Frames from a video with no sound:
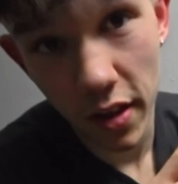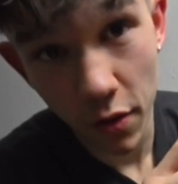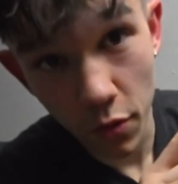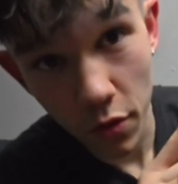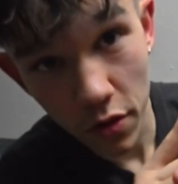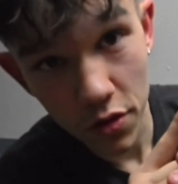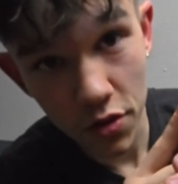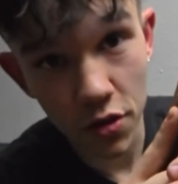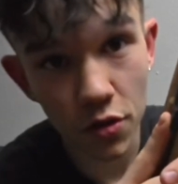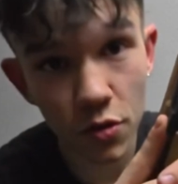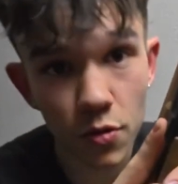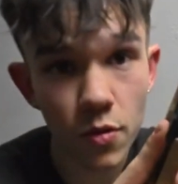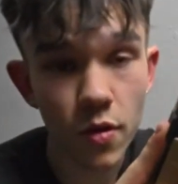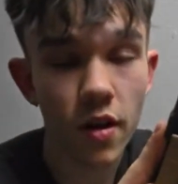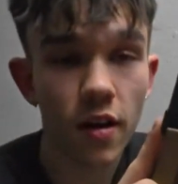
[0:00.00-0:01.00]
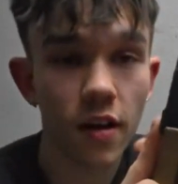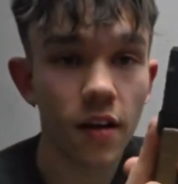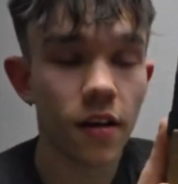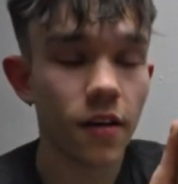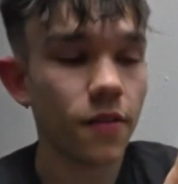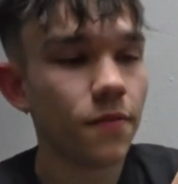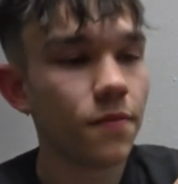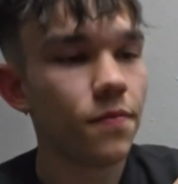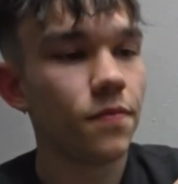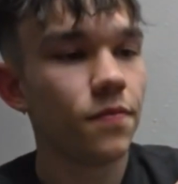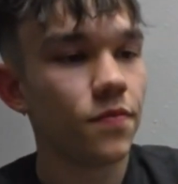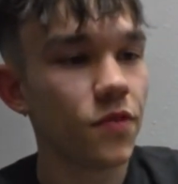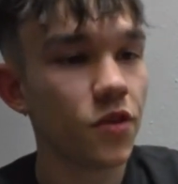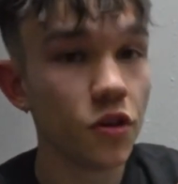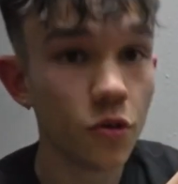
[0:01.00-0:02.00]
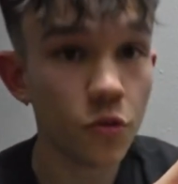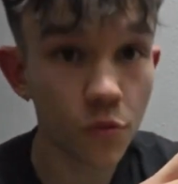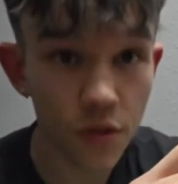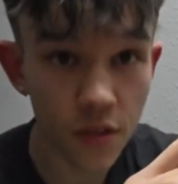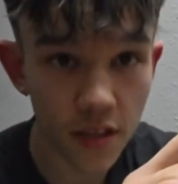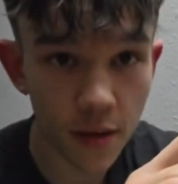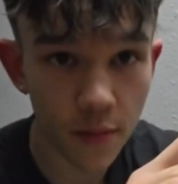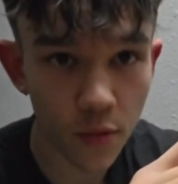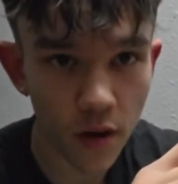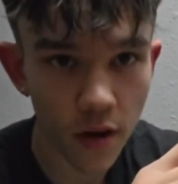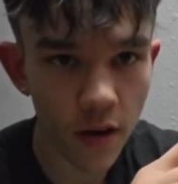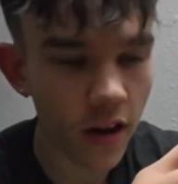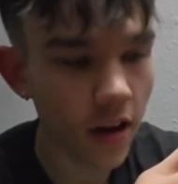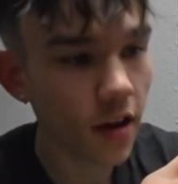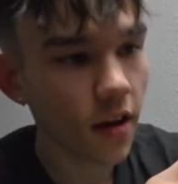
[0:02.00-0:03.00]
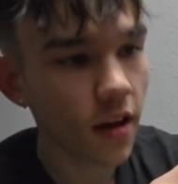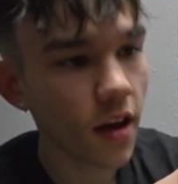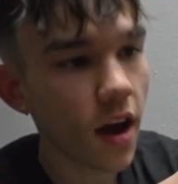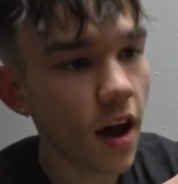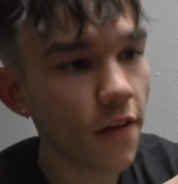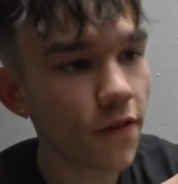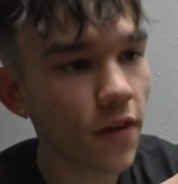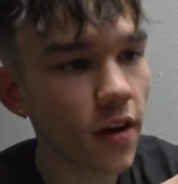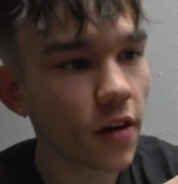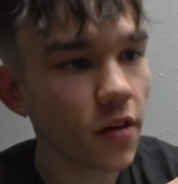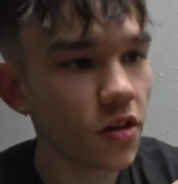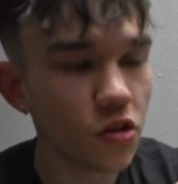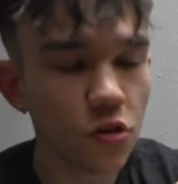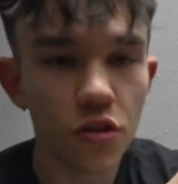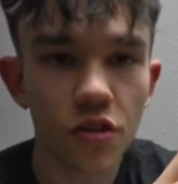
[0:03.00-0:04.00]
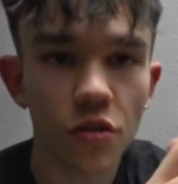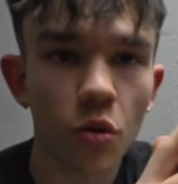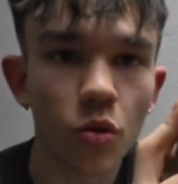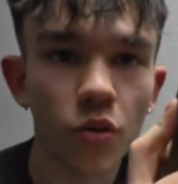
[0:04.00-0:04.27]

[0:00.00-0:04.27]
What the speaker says: order to use temporary, I found out you just hold